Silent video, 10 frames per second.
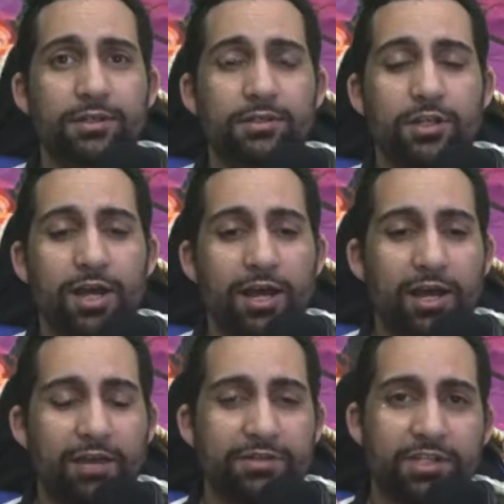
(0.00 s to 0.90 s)

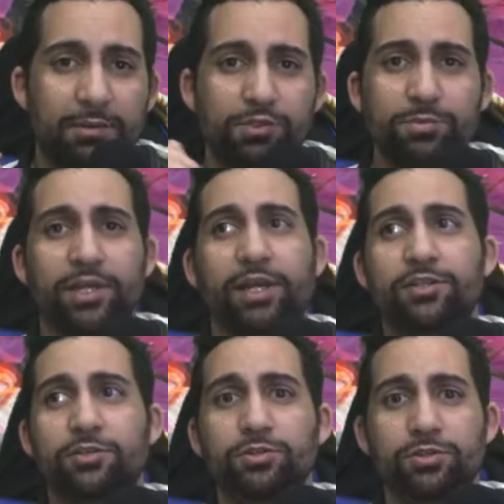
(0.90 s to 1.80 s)
every time you play a
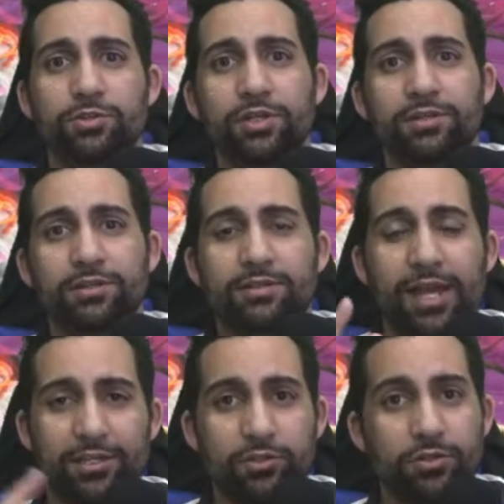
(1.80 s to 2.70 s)
new unit,
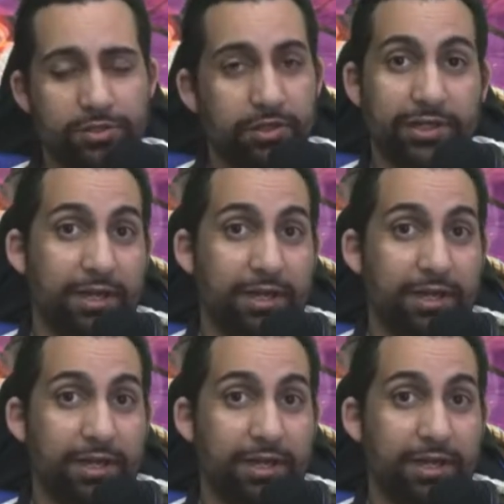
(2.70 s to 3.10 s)
that unit's going to get